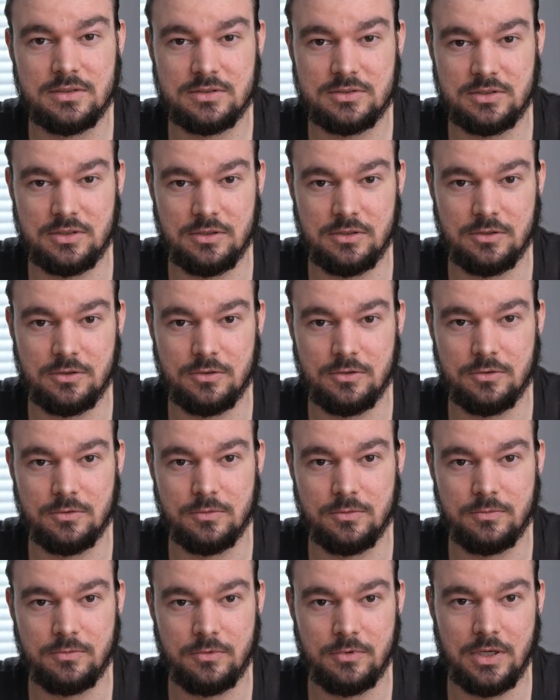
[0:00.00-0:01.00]
So
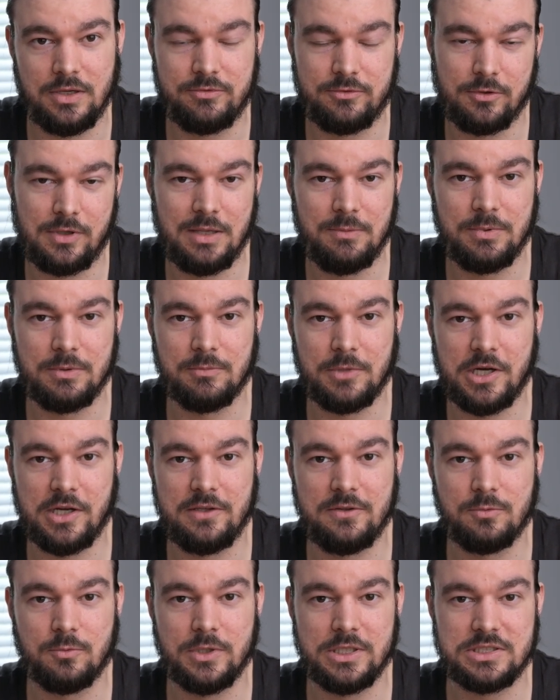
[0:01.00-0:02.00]
you have to keep in
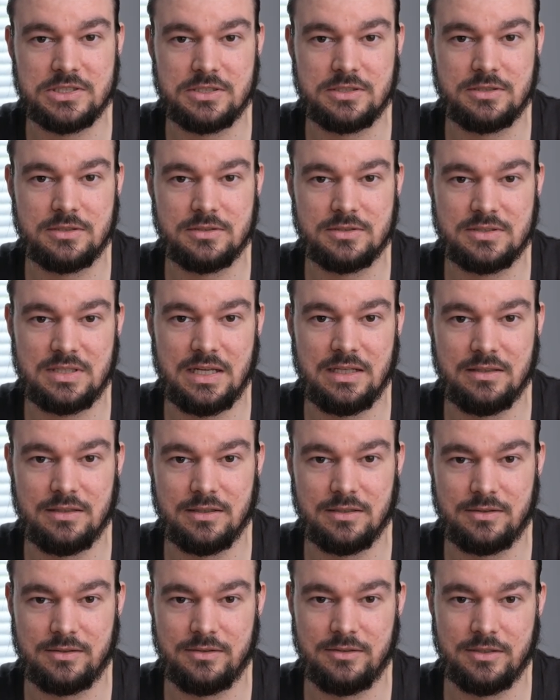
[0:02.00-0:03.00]
mind which
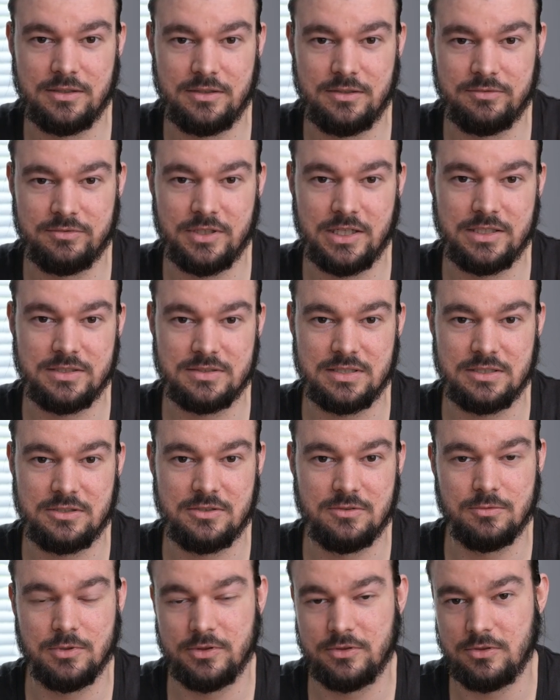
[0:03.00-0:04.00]
standard the device that
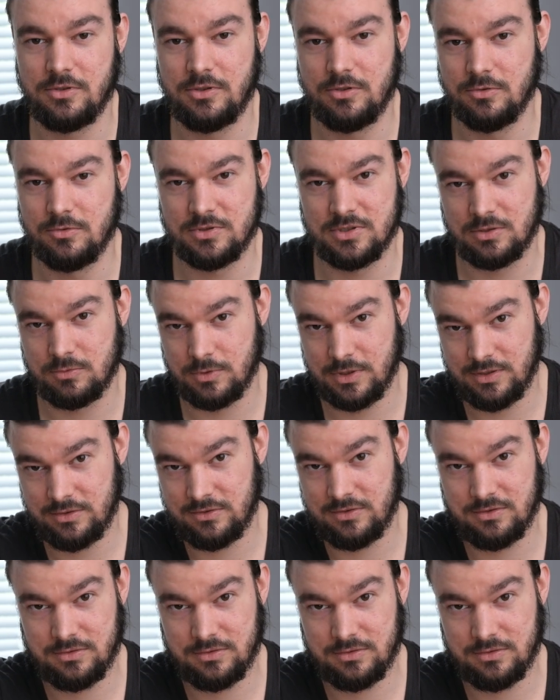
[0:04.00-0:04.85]
you want to use it with.